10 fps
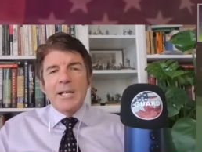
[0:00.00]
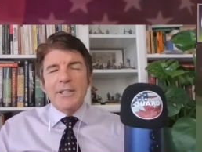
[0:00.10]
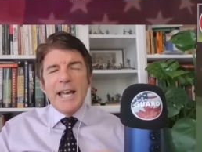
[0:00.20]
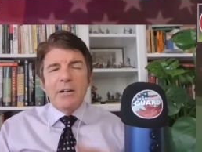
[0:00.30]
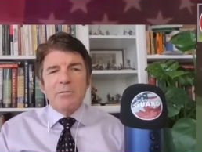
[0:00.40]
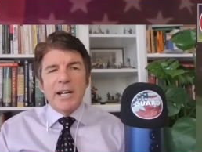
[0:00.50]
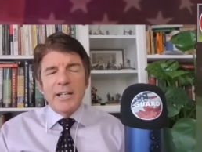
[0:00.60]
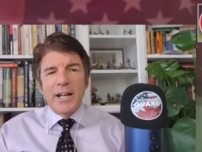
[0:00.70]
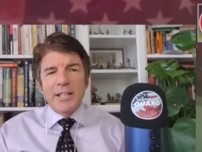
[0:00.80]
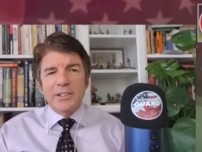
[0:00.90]
They don't
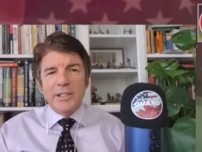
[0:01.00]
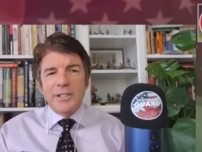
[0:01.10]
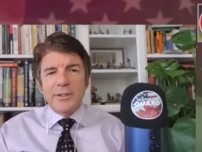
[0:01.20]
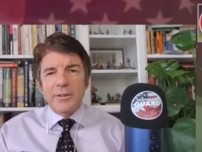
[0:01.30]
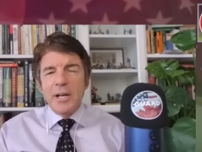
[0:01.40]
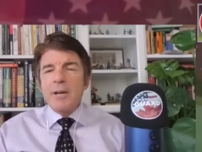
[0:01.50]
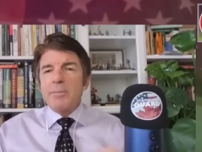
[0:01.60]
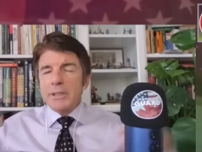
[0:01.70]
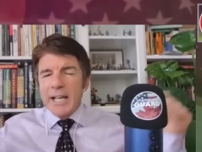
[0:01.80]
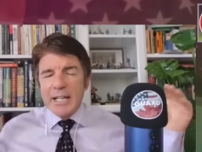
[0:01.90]
recognize it either.
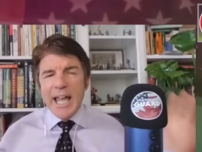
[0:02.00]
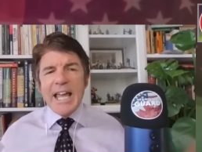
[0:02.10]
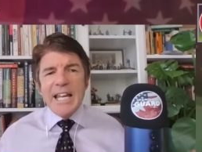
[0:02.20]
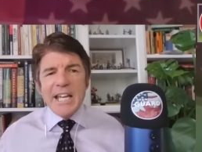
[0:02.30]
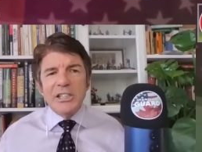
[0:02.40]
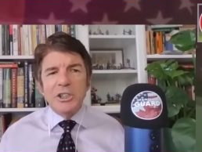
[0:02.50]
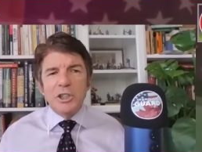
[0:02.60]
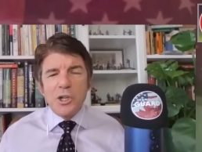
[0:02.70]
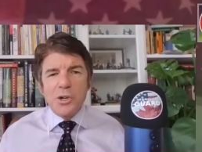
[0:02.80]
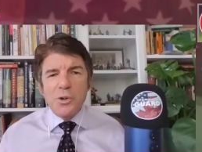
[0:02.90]
But Canadians
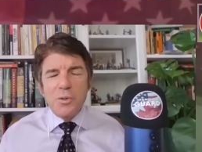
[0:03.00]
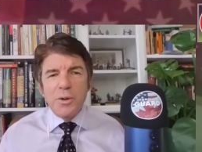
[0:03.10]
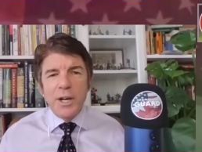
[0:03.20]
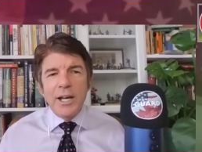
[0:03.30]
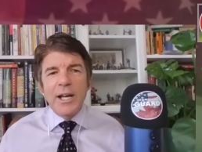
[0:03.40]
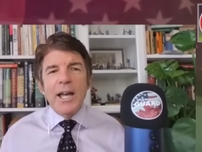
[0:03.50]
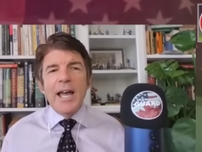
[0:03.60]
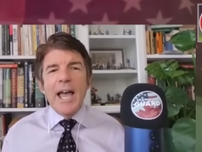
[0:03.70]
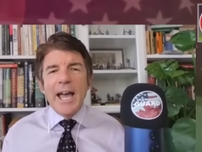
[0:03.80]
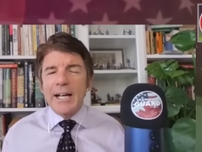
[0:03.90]
do.
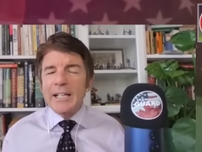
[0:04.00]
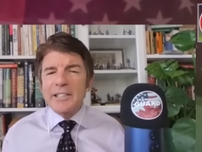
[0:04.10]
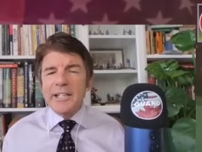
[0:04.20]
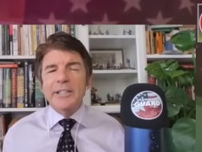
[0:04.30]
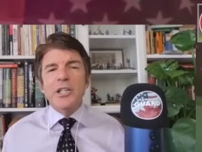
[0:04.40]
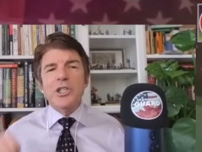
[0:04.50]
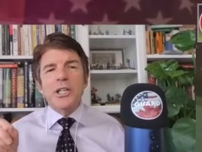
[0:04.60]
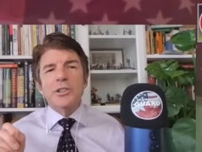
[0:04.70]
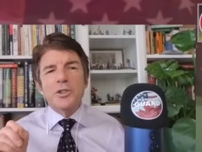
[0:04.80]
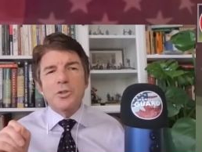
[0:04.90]
And I tell you,
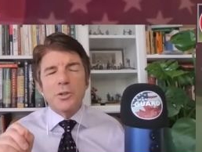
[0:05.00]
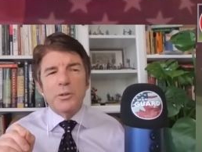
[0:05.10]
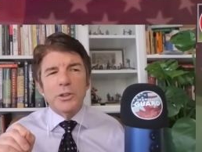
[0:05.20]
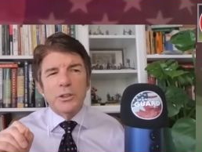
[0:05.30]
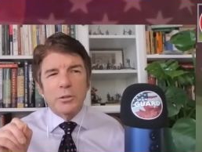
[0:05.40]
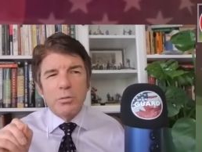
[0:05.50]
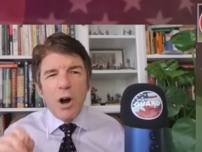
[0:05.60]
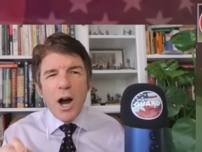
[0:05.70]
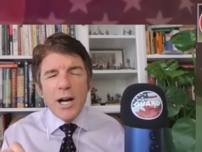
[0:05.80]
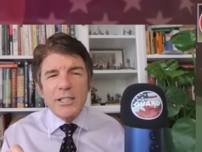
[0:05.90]
Justin Trudeau's on the
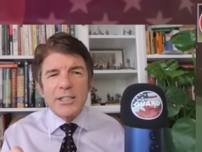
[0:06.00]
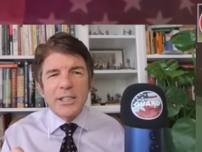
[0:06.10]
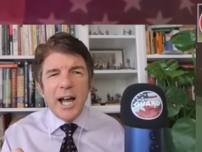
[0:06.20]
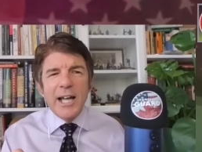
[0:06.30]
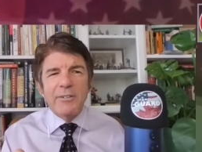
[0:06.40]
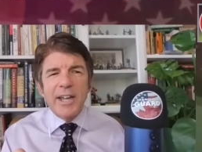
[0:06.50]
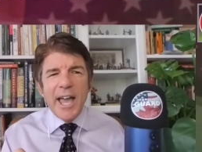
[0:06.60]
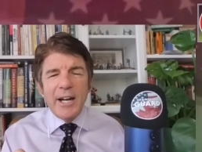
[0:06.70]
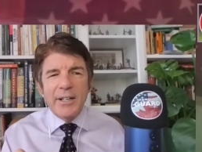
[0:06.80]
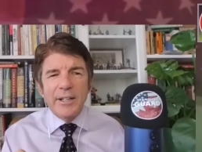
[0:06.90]
wrong side of
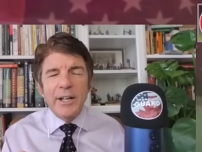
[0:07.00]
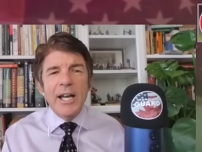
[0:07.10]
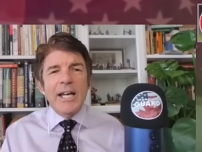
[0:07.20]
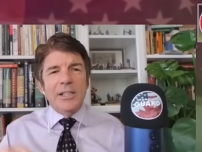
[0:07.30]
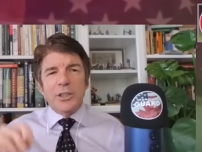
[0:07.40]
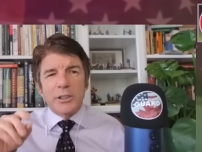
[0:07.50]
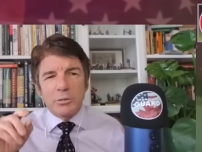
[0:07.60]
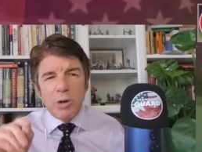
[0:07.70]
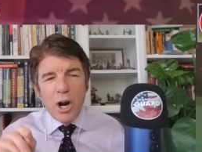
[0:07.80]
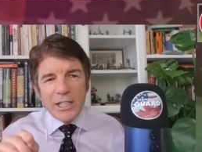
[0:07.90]
Canada. He's on the
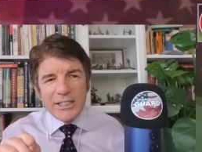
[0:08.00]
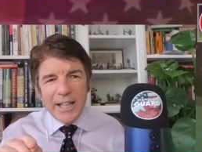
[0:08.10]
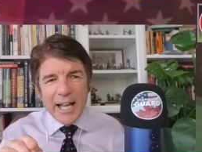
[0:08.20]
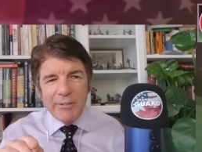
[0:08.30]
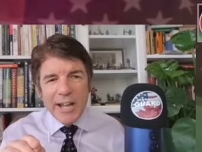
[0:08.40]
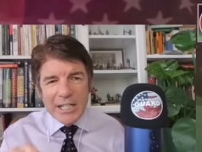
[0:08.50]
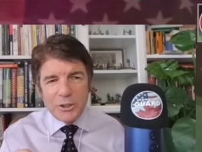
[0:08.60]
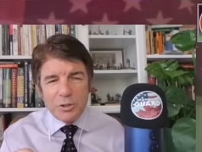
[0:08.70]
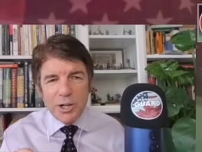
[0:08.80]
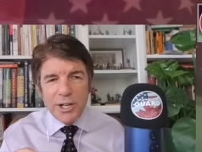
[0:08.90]
wrong side of
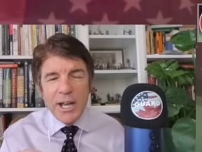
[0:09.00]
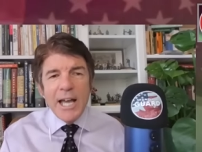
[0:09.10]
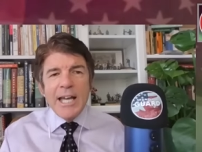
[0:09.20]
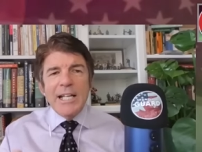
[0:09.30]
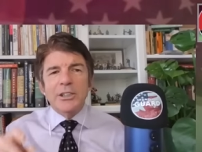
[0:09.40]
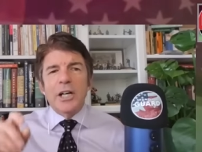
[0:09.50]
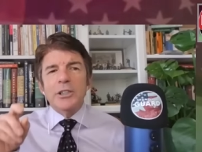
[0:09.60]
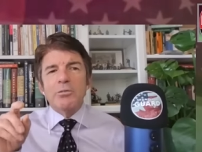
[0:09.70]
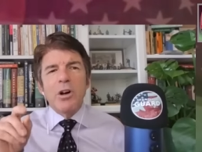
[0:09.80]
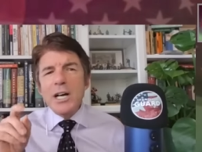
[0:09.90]
history. He's on
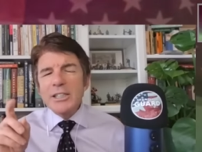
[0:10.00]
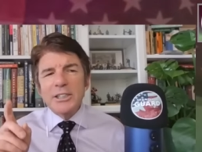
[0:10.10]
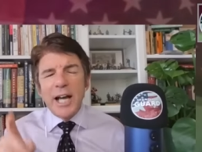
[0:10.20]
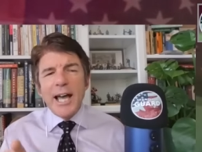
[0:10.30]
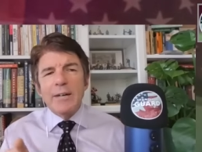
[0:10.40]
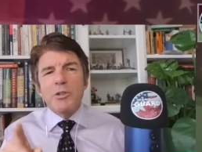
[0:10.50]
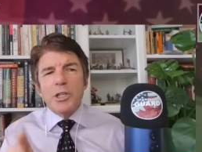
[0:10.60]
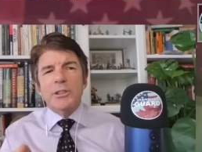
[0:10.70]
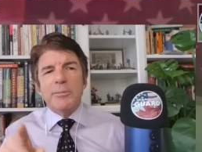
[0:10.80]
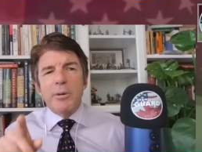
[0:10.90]
the wrong side of
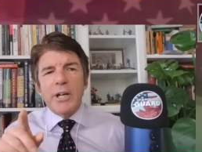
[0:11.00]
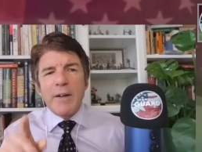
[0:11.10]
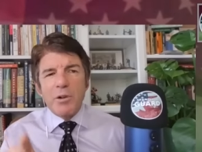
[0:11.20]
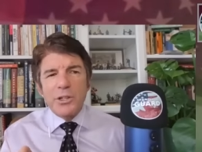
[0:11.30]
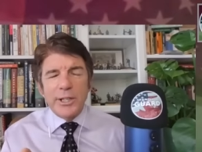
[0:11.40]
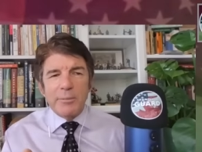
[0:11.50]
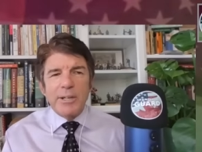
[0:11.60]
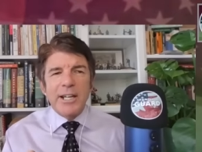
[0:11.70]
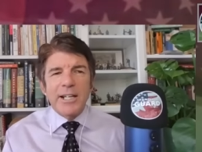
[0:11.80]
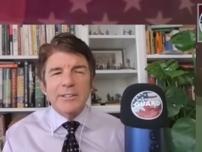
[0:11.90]
just about everything,
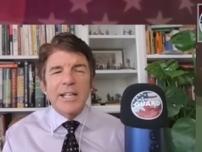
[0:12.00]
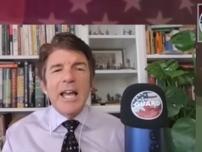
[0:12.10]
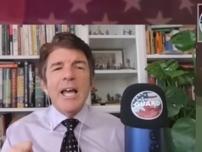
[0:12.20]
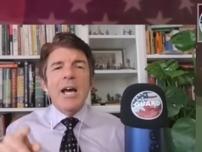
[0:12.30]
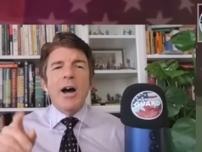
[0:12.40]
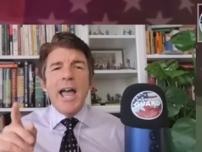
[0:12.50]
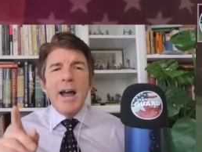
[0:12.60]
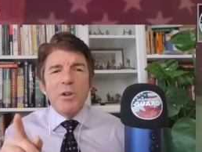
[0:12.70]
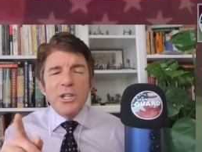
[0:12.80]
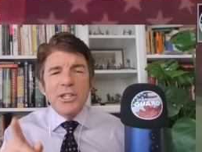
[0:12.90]
because
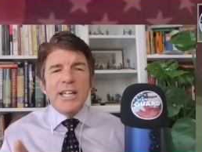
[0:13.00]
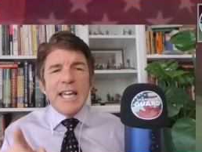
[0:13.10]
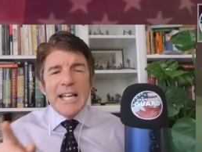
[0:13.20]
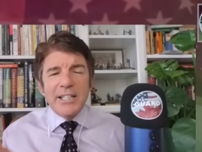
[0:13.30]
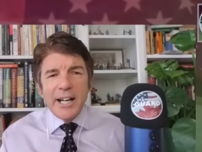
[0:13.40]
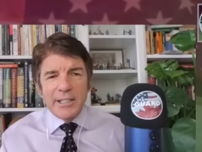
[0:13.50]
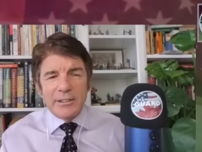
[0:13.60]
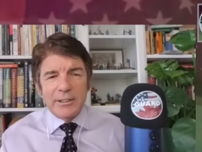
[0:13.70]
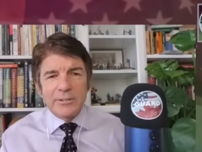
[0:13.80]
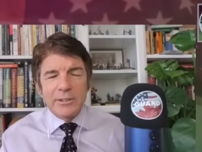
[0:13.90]
everything he does